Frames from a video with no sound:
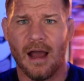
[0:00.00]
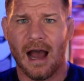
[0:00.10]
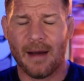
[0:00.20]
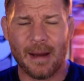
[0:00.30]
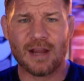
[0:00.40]

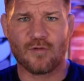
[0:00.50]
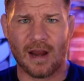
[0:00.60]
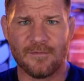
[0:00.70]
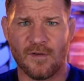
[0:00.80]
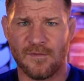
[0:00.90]
Am I
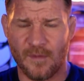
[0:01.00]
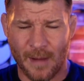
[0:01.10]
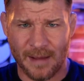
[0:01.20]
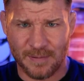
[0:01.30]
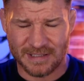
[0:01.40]
grateful for
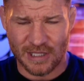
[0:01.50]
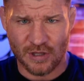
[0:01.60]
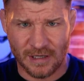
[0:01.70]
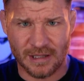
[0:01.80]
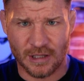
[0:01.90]
my
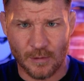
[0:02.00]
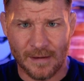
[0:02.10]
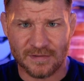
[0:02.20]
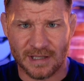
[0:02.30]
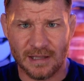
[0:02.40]
position in the
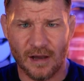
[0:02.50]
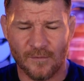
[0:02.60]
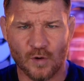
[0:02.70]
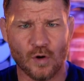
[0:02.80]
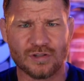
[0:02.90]
UFC? Of
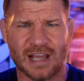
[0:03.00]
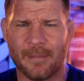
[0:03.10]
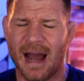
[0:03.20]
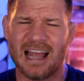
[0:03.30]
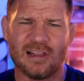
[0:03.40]
course I am.
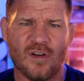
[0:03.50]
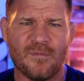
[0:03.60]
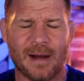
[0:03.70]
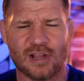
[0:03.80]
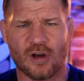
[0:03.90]
I love
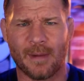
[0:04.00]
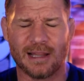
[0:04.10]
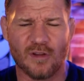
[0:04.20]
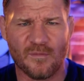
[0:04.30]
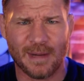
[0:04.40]
my job. I
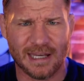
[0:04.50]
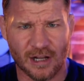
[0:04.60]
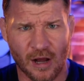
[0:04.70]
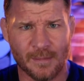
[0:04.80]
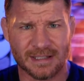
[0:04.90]
love being a
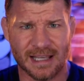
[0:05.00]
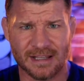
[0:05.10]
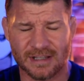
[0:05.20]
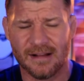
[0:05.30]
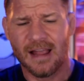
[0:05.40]
commentator.